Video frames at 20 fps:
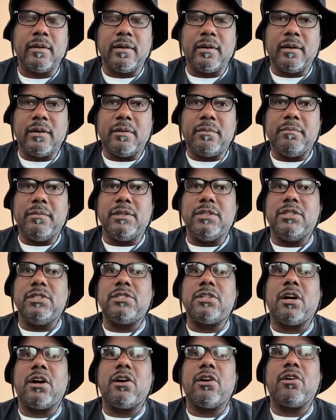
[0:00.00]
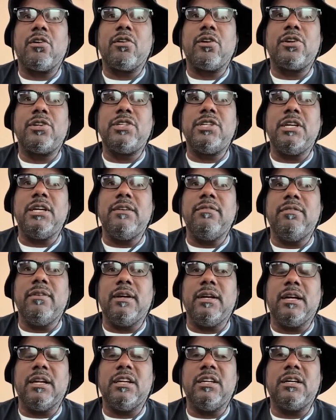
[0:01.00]
But you turn on the T
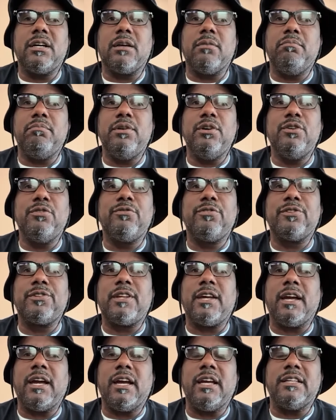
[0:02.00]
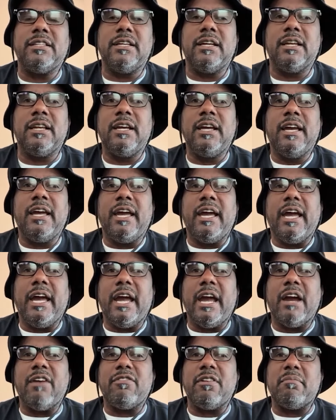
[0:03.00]
V and look at beautiful things that
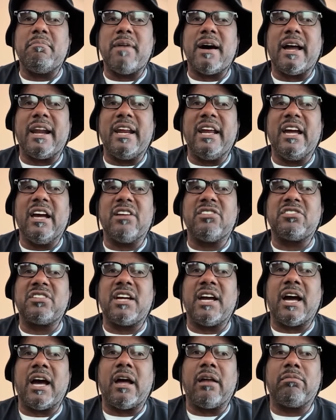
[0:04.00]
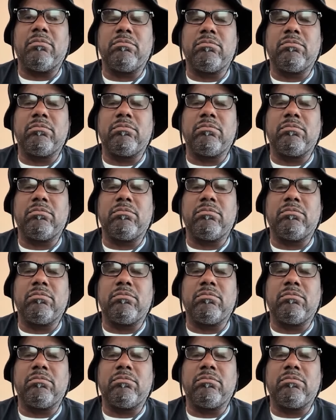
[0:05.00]
everybody else got.